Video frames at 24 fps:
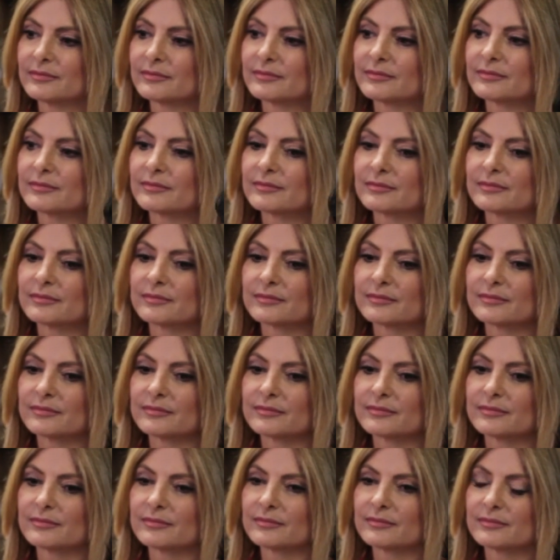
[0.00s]

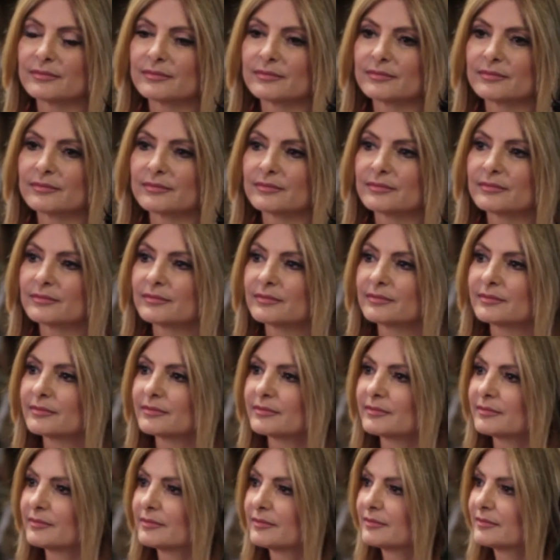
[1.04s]

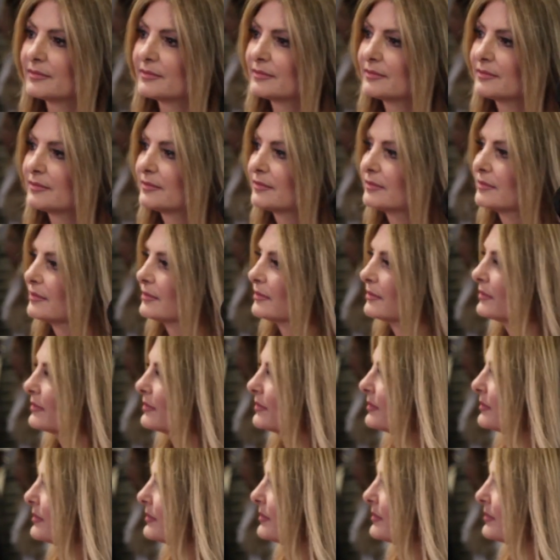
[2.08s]

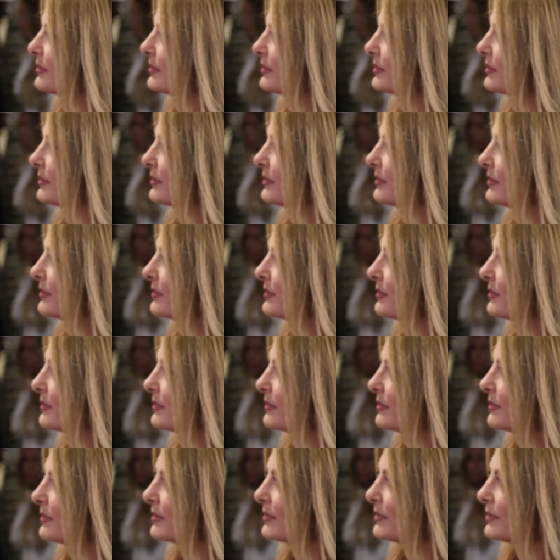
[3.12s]

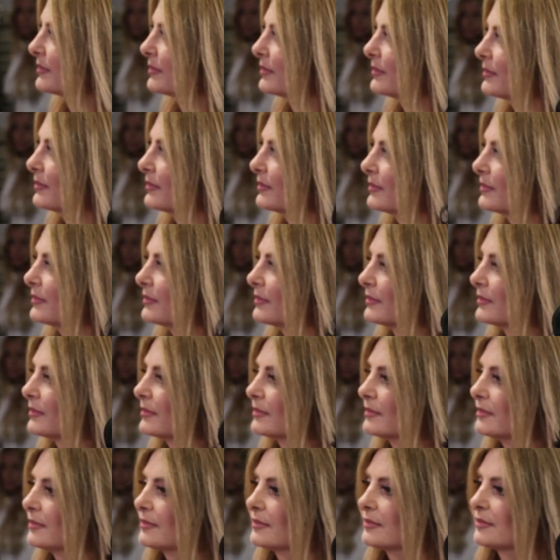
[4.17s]

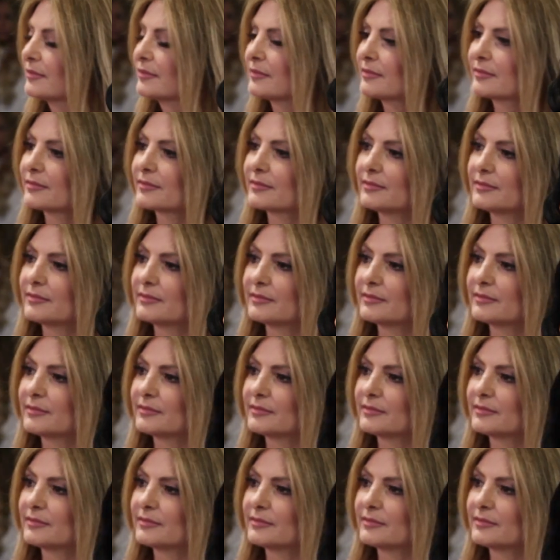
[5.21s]
(silent)